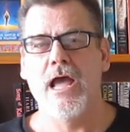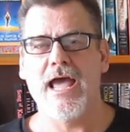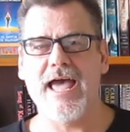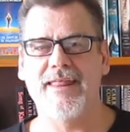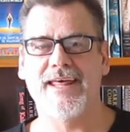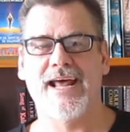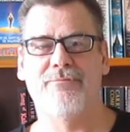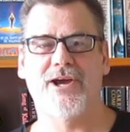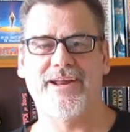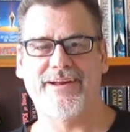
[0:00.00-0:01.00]
and then
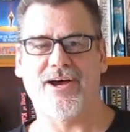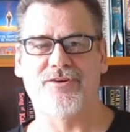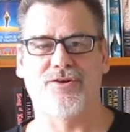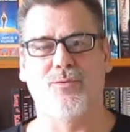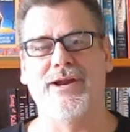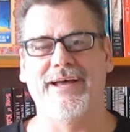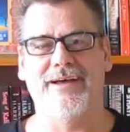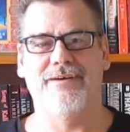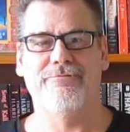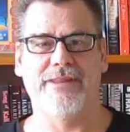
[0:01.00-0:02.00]
I'm going to announce a
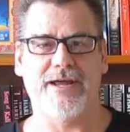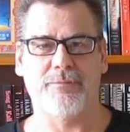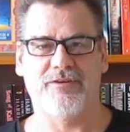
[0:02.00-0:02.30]
winner for that